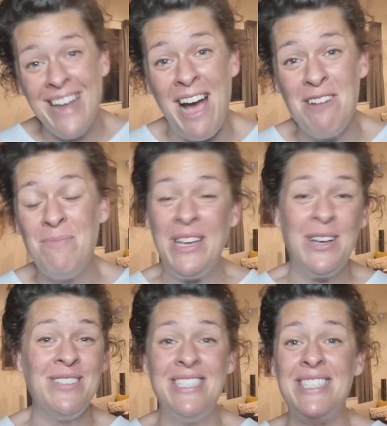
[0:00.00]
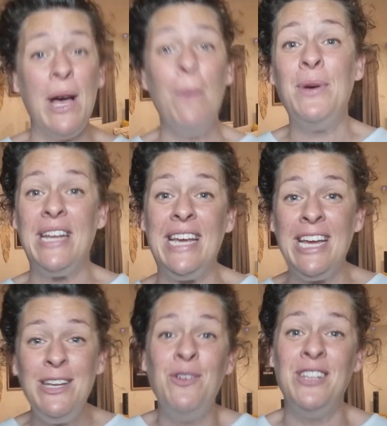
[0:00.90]
now because somebody
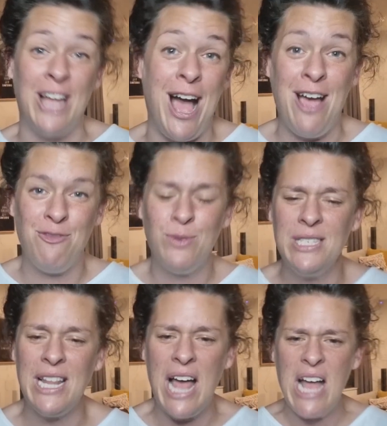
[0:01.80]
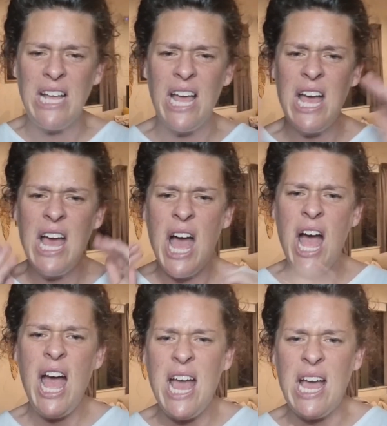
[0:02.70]
in your life was like,
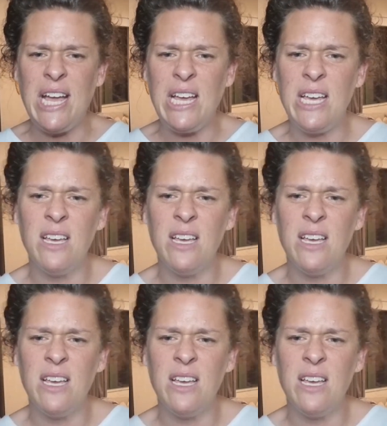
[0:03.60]
hey,